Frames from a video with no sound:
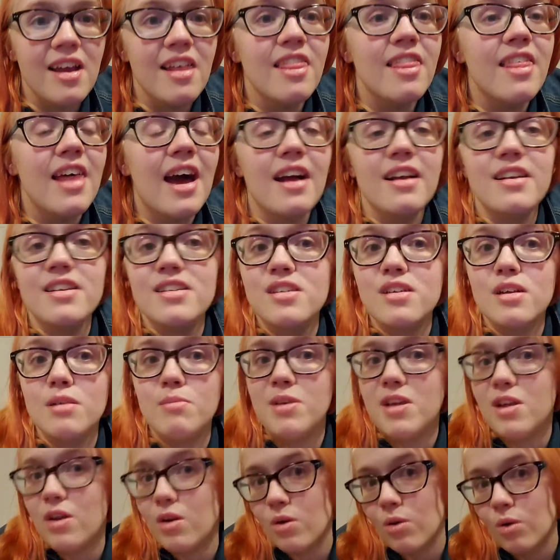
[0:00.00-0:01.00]
That is going to
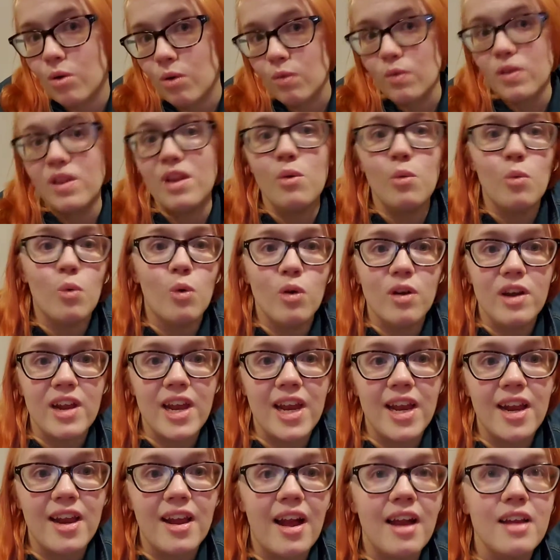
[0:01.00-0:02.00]
be your only
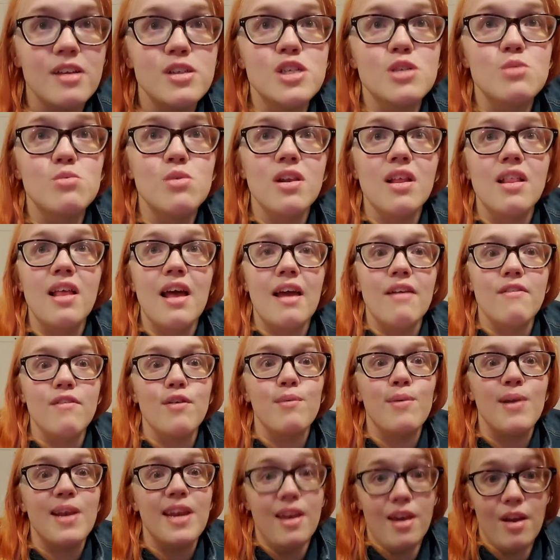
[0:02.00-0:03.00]
warning. I just want to let
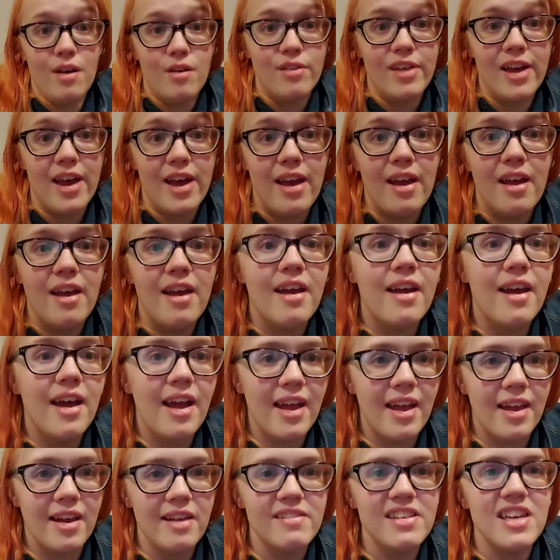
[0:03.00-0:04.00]
everybody know that
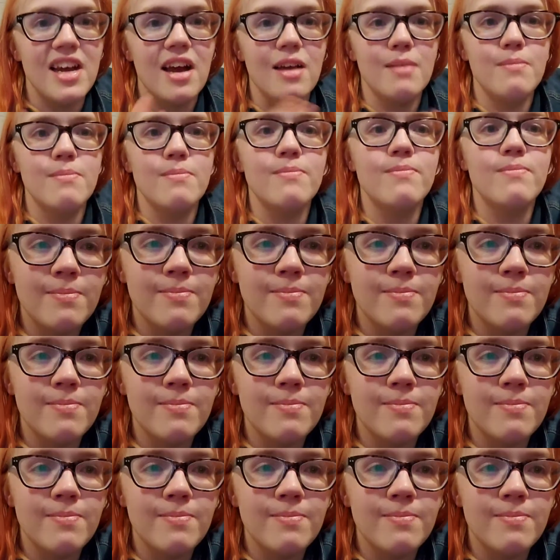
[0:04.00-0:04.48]
ahead of time.